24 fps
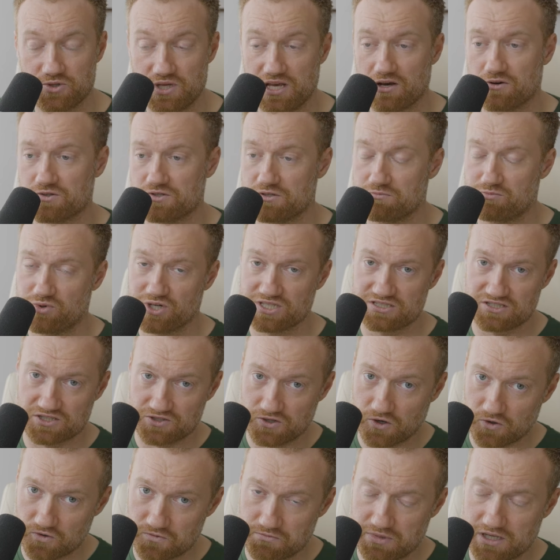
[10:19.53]
He also pricked the
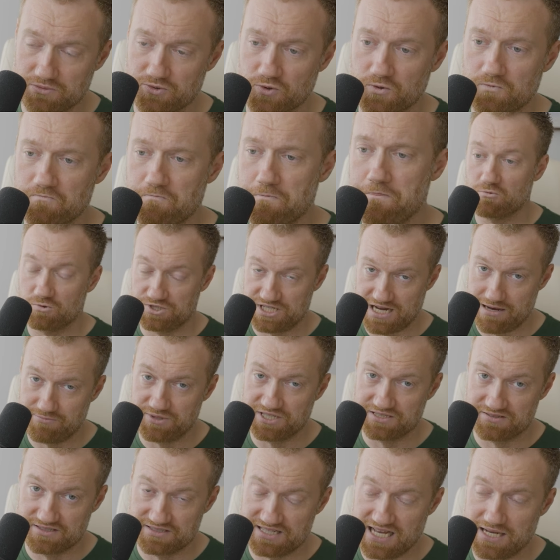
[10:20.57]
gold bubble, which
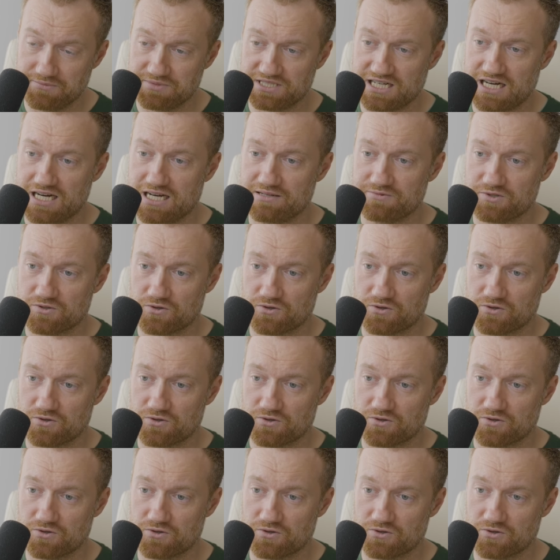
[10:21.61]
happened at the same time.